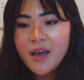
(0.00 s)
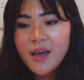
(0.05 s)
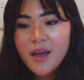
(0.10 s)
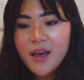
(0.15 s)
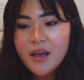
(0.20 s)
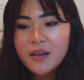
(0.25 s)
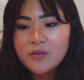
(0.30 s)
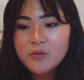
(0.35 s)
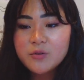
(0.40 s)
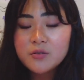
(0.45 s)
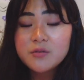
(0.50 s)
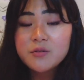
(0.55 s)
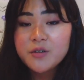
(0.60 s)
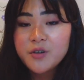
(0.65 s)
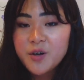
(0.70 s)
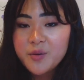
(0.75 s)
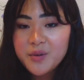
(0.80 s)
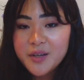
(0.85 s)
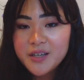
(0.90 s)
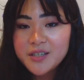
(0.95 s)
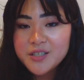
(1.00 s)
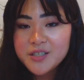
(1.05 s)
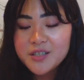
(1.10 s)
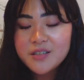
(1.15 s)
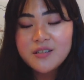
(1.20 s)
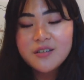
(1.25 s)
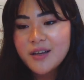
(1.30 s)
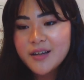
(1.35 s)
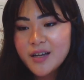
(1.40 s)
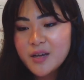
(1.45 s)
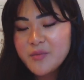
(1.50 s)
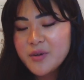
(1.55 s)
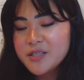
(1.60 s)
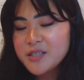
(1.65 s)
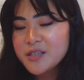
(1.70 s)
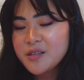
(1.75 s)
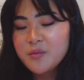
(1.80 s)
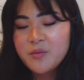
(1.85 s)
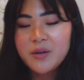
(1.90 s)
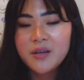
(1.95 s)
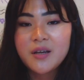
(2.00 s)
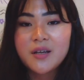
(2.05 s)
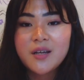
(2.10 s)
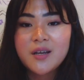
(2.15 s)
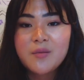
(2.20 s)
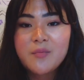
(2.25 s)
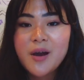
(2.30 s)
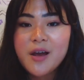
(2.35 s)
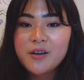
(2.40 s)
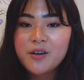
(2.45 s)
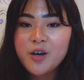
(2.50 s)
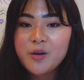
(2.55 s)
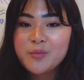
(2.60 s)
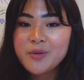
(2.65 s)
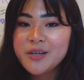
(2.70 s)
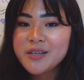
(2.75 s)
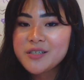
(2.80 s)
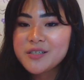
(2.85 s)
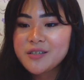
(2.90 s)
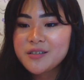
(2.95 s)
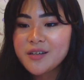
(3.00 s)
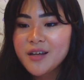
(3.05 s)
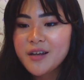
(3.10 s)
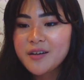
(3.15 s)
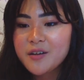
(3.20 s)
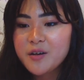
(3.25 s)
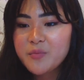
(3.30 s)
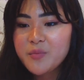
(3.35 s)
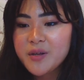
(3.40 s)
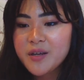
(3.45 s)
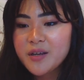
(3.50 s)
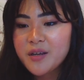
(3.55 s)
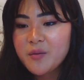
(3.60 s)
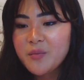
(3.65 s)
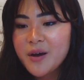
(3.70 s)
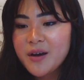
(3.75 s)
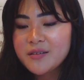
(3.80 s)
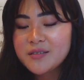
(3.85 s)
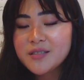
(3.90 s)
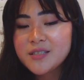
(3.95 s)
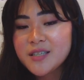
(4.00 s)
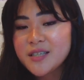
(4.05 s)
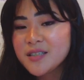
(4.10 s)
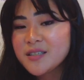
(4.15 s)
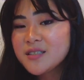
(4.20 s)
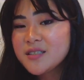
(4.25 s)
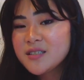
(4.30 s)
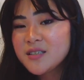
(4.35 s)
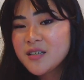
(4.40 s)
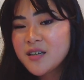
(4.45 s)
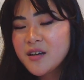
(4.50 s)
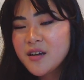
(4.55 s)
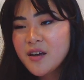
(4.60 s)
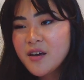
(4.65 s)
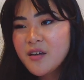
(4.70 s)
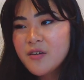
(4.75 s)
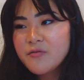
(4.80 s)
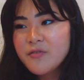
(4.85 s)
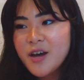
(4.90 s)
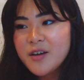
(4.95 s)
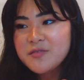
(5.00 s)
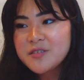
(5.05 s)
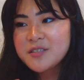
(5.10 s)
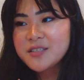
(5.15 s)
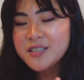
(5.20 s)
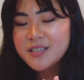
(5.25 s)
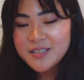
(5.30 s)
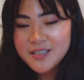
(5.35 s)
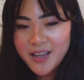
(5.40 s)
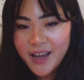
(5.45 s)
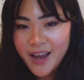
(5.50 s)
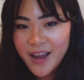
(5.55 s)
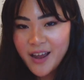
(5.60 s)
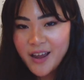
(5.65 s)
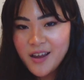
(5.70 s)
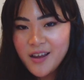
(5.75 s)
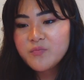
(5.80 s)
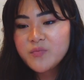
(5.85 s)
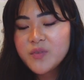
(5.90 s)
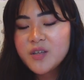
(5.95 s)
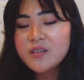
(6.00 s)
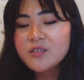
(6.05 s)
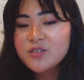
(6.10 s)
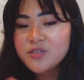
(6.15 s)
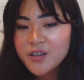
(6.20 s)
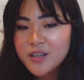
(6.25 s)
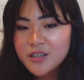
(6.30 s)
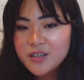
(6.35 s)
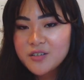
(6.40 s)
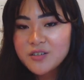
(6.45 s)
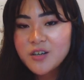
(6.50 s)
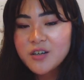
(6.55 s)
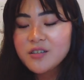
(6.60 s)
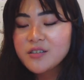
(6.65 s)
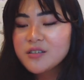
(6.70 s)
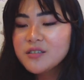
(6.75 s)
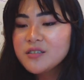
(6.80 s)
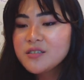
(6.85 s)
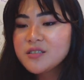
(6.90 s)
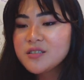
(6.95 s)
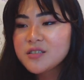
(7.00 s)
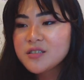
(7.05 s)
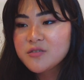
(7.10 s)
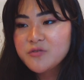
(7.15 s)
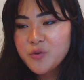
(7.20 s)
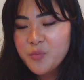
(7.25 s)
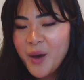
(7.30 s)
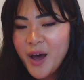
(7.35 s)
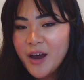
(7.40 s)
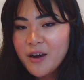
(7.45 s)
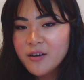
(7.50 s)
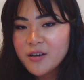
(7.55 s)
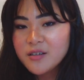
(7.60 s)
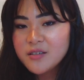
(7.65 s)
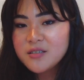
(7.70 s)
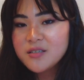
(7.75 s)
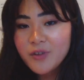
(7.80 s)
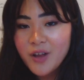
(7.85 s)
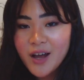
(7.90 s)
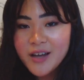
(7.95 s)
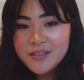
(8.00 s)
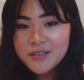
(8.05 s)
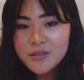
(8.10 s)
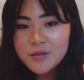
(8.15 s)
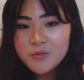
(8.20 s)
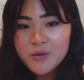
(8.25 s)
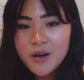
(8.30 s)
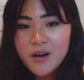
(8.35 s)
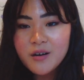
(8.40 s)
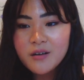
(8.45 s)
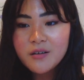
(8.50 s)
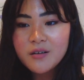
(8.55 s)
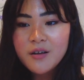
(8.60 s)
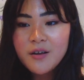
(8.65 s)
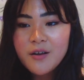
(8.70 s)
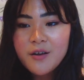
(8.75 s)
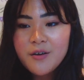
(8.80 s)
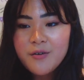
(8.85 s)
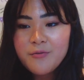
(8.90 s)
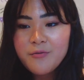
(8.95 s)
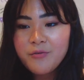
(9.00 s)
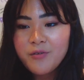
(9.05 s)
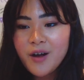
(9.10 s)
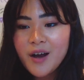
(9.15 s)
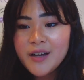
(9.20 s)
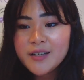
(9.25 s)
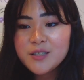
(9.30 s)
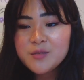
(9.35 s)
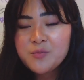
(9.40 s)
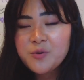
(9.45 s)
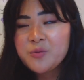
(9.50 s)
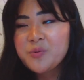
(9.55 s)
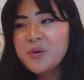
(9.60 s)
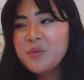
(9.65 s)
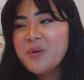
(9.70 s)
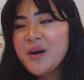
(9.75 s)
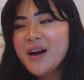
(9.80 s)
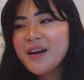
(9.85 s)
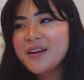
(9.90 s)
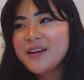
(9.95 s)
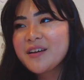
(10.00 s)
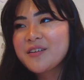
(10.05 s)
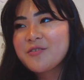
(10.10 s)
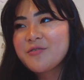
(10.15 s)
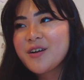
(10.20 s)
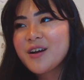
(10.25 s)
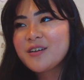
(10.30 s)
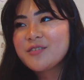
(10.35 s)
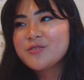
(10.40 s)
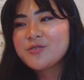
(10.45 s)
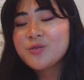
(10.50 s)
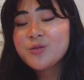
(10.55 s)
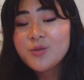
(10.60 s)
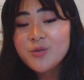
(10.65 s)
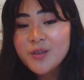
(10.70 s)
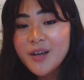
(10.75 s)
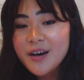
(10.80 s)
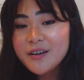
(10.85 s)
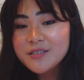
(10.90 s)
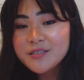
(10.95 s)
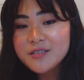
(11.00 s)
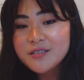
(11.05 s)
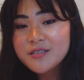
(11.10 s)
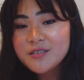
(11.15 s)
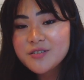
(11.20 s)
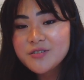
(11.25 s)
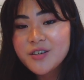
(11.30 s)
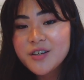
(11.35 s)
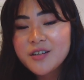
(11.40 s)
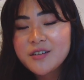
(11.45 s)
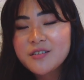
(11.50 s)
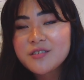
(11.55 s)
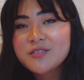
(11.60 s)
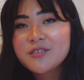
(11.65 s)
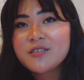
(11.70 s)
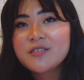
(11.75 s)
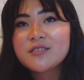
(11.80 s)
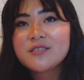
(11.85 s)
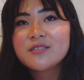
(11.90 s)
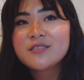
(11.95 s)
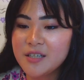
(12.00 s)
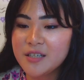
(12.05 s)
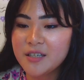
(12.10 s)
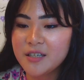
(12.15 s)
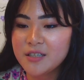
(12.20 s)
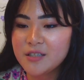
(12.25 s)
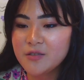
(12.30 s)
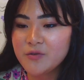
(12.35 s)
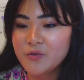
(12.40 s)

and also accommodation. Like I mentioned in the beginning, my accommodation ended up being about 5 to 6k in Australian dollars just for Paris. Flights as well. Flights put me back at around 2,000 Australian dollars. Tickets